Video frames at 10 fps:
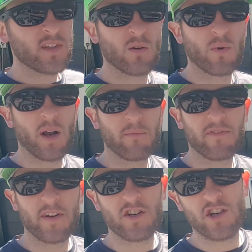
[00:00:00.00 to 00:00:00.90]
When I'm
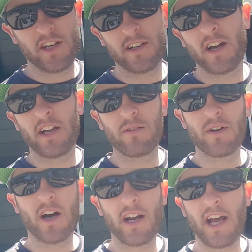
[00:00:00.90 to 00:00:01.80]
fishing, I do
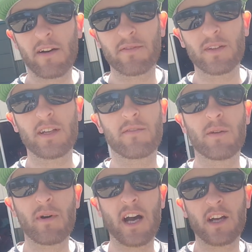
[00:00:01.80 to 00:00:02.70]
not have to leave
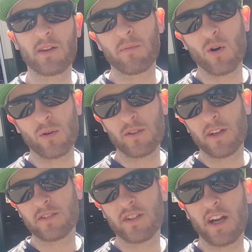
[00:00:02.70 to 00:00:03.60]
the back of the boat
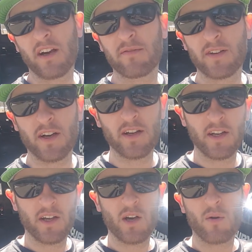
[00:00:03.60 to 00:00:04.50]
unless I have to
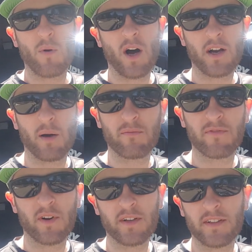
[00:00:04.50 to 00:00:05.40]
walk up
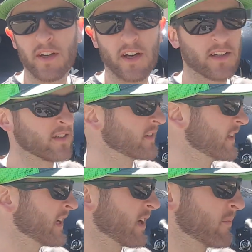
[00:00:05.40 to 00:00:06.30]
front to
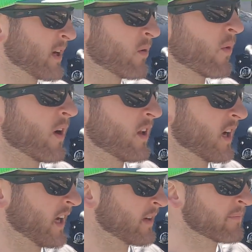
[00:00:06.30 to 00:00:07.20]
net a big
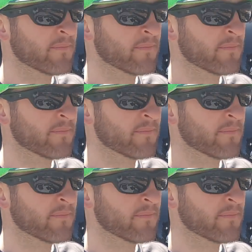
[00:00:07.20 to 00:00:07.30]
walleye.